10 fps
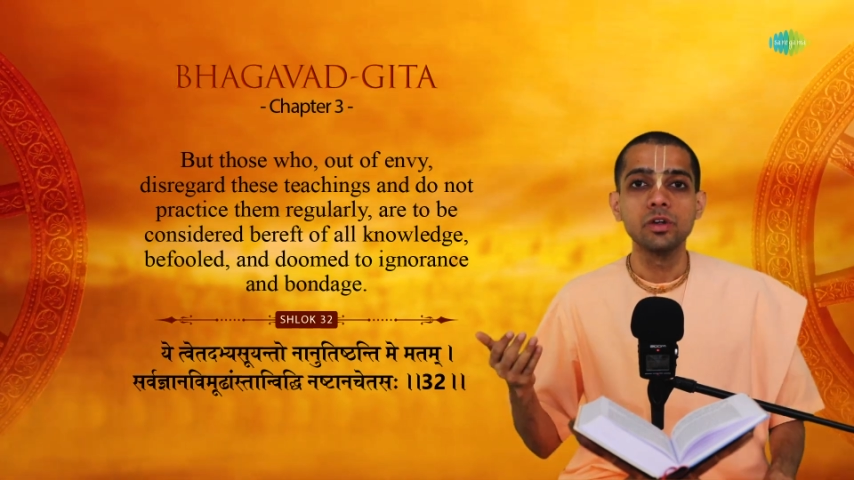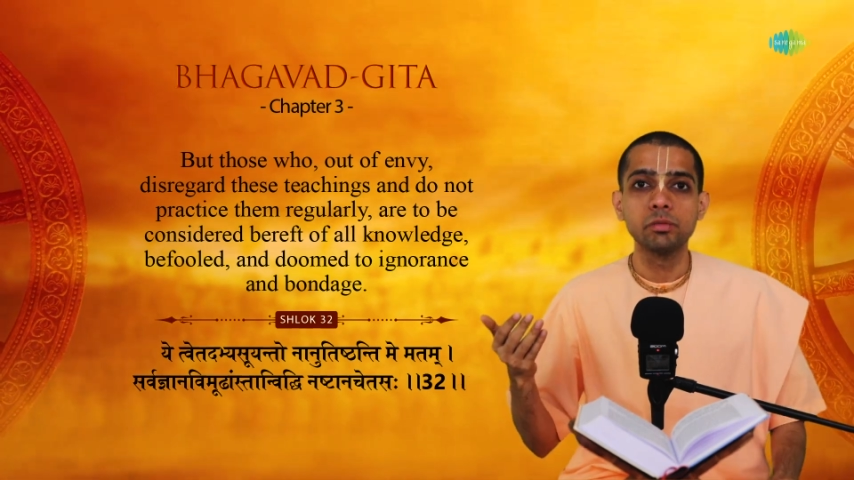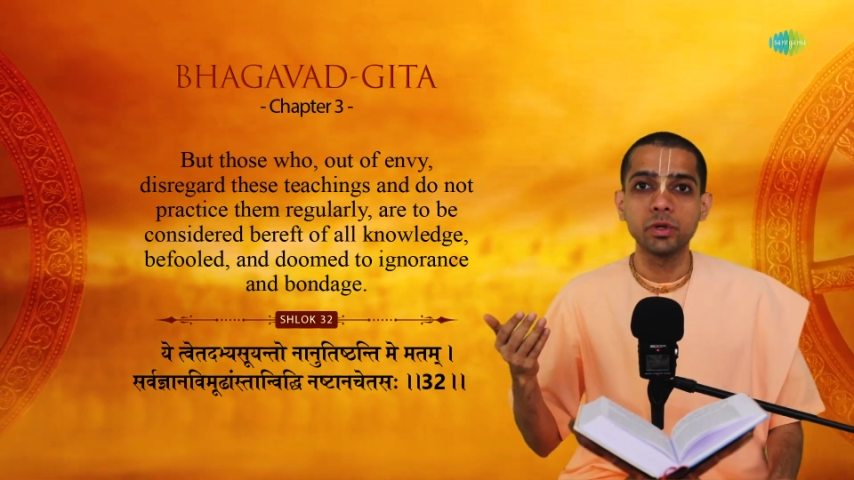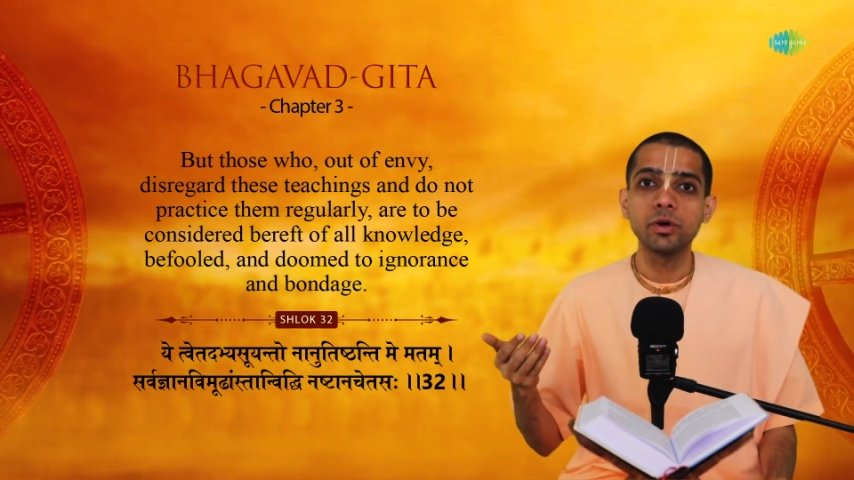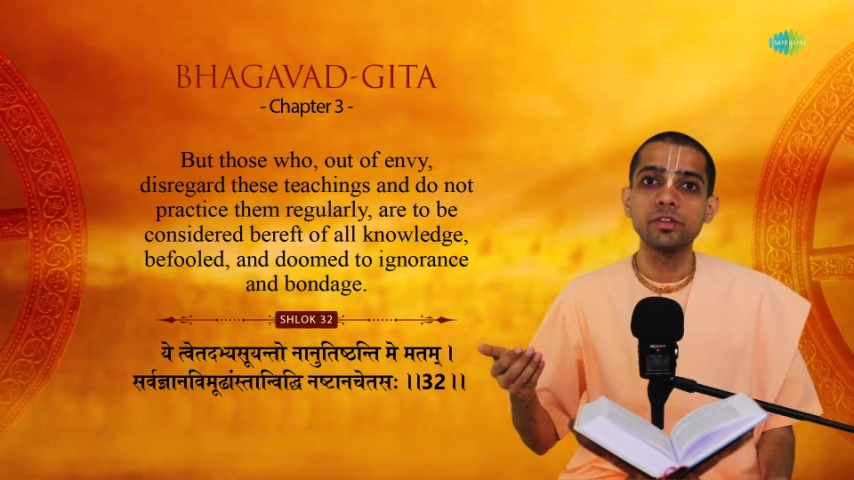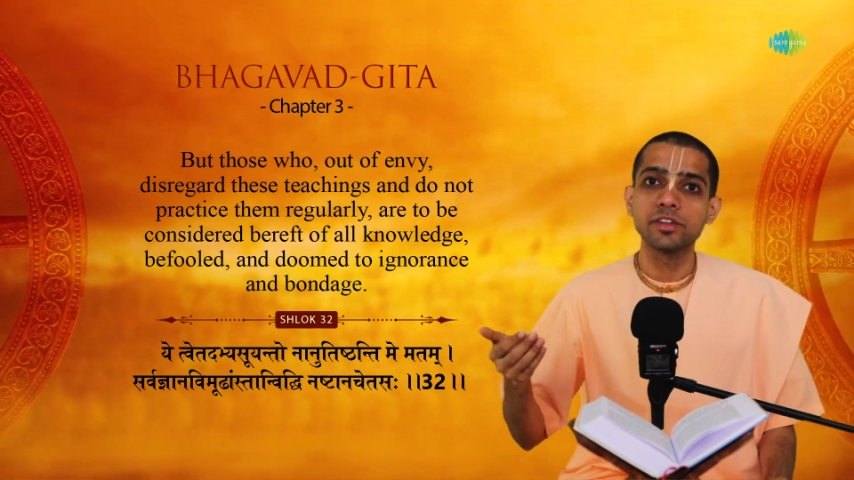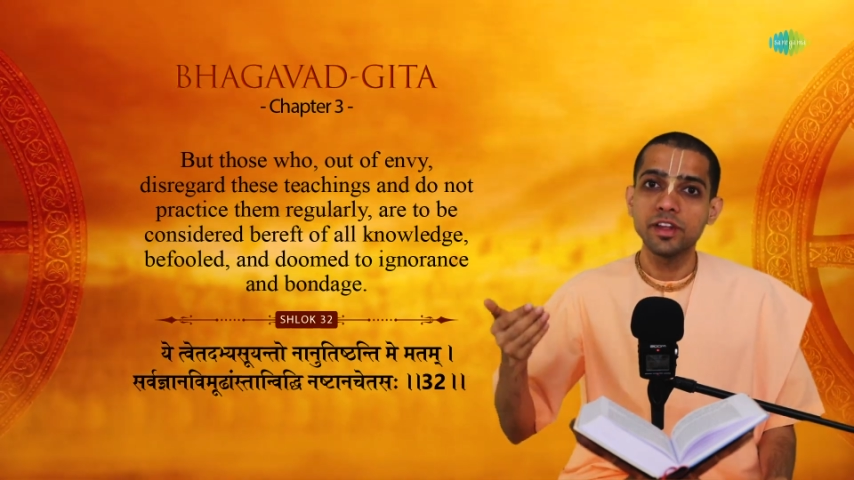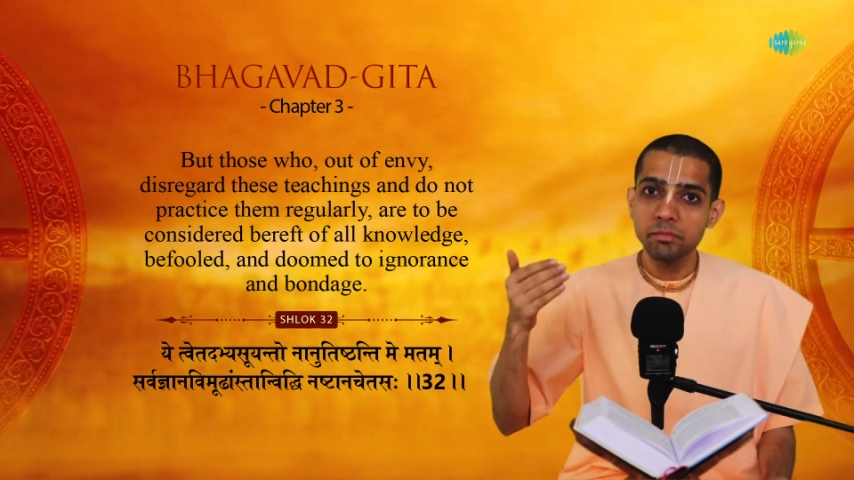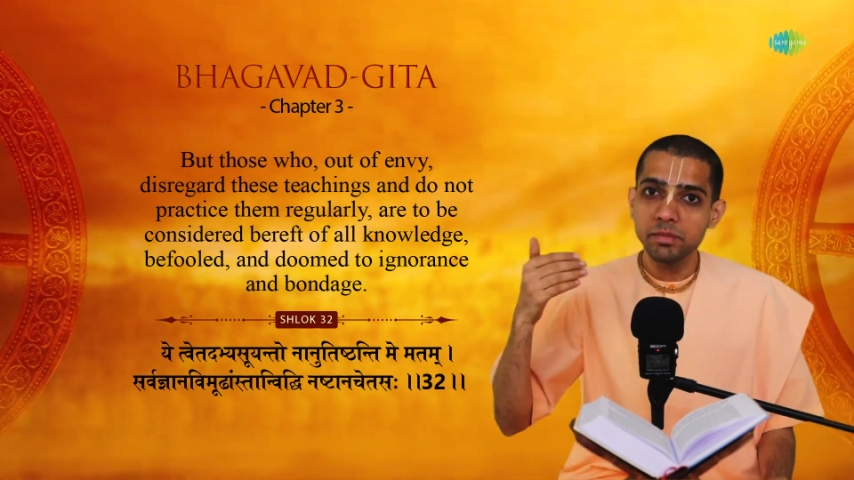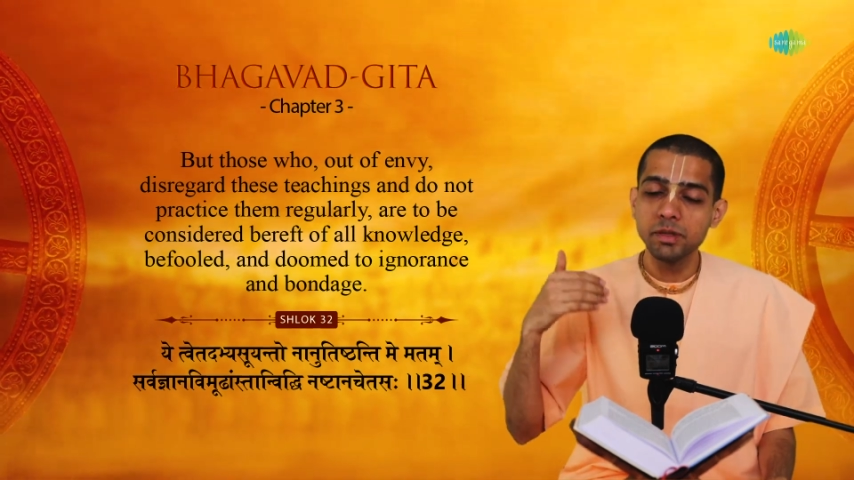Because
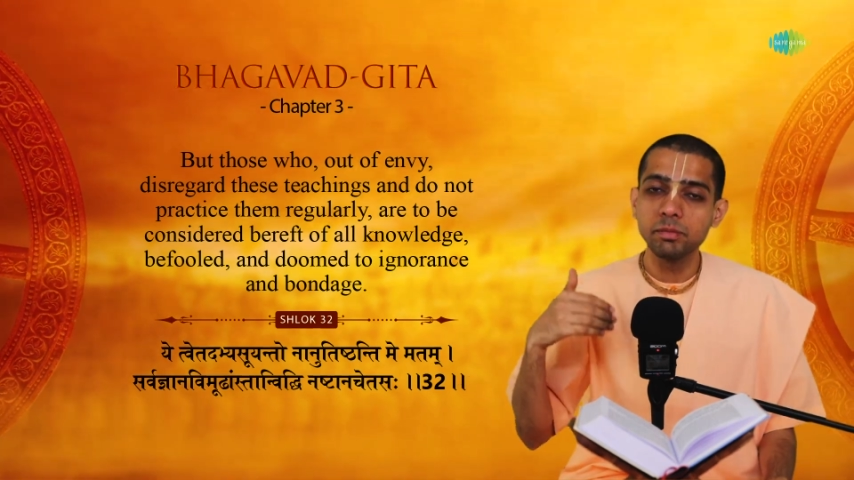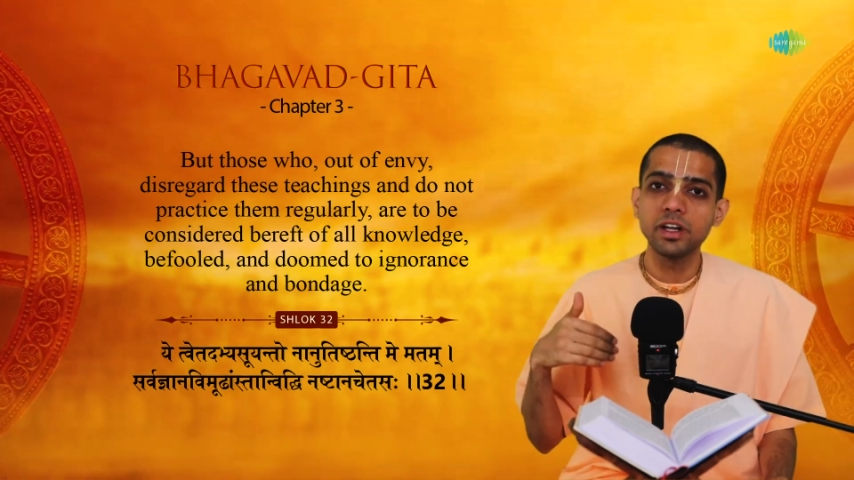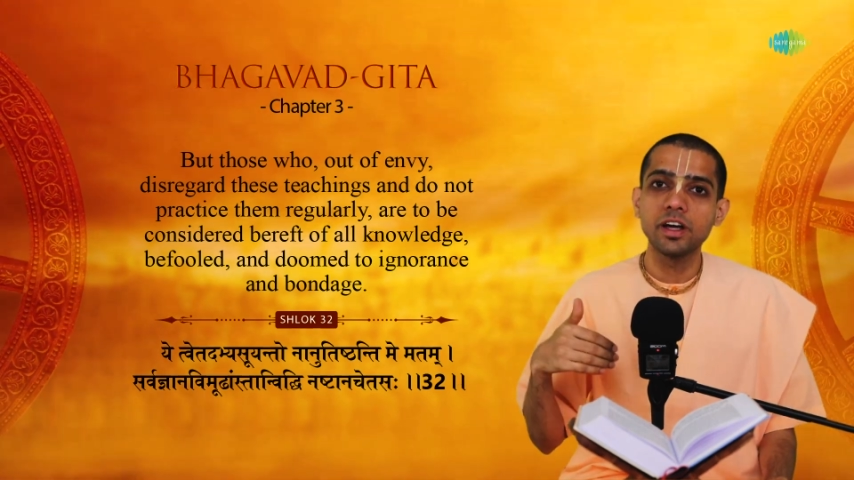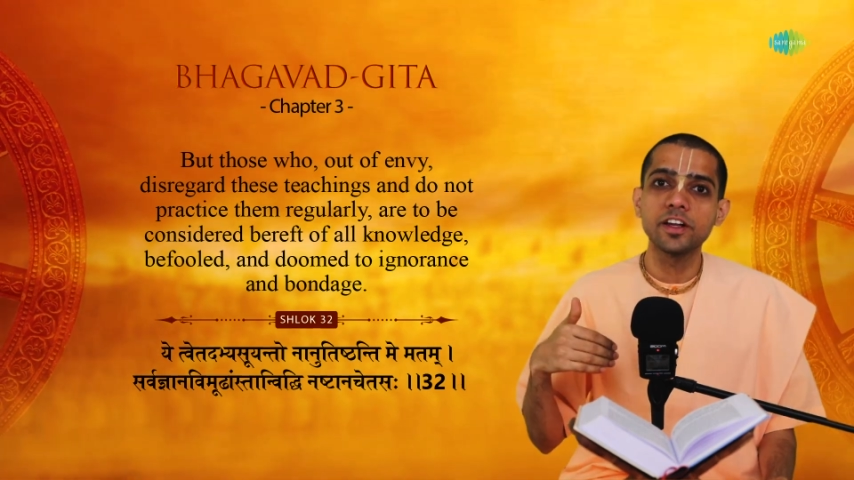some people are